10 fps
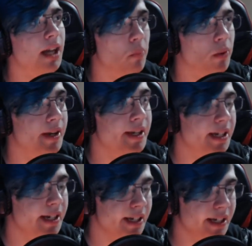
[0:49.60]
working on
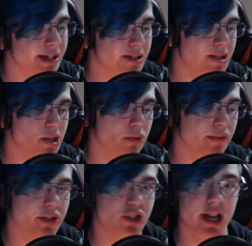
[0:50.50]
getting a schedule for
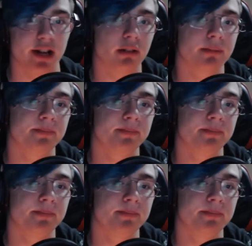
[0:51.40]
the channel.